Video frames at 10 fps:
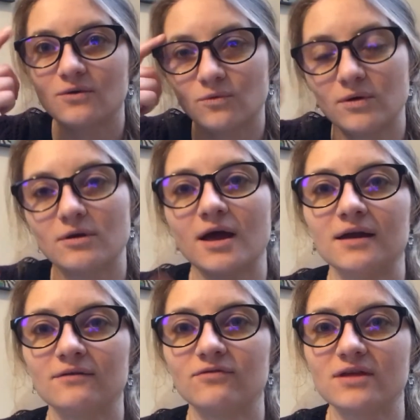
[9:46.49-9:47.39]
What
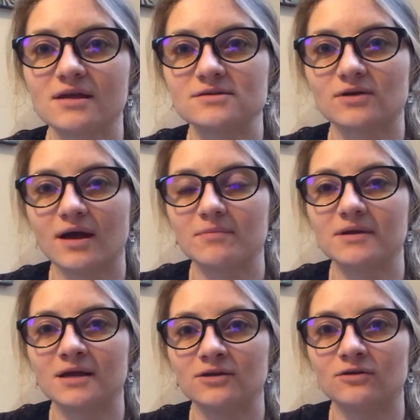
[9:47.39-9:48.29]
kind of things are
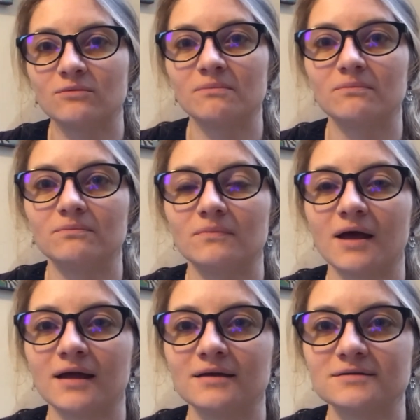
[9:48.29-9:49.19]
happening in your
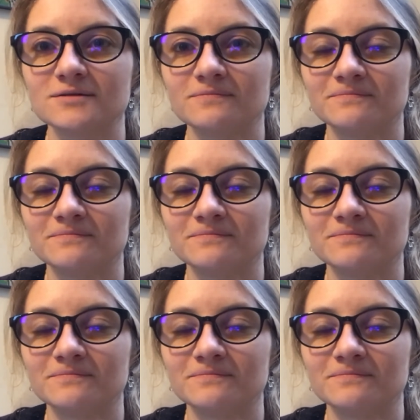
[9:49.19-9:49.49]
mind?